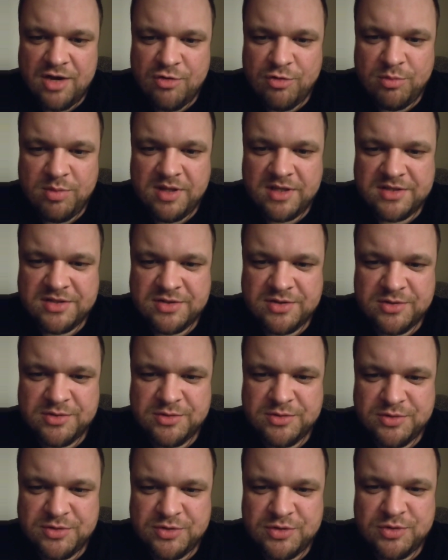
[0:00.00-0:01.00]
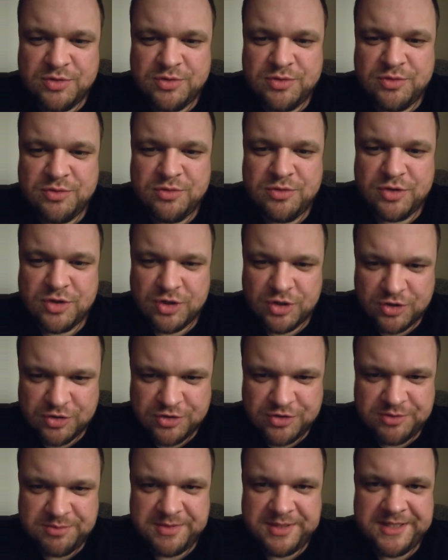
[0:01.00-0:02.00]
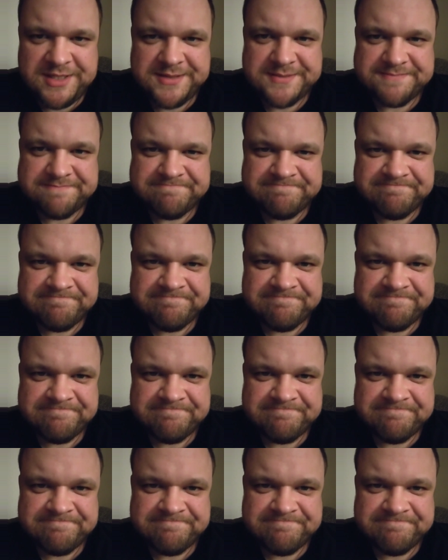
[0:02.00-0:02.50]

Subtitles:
I will bless those who do curse me,